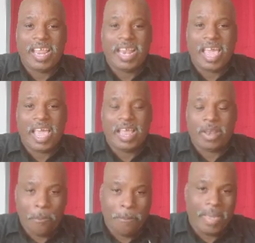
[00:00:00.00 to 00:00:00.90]
I think
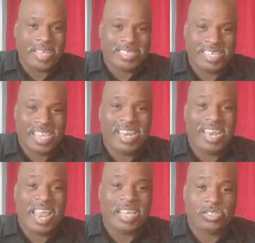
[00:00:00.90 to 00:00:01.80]
that the best
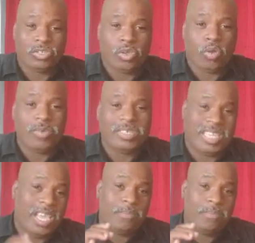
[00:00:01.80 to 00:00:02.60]
internet service,